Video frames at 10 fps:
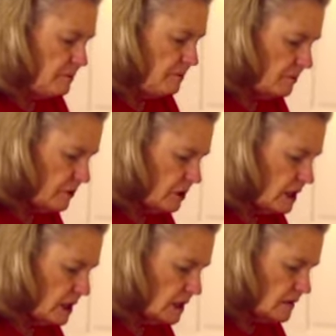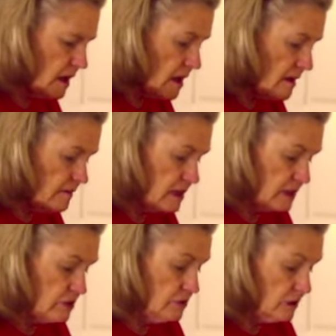put it in the oven at
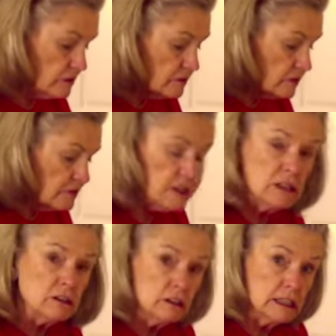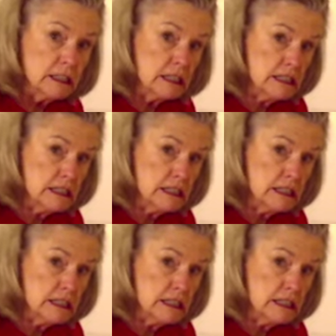250 degrees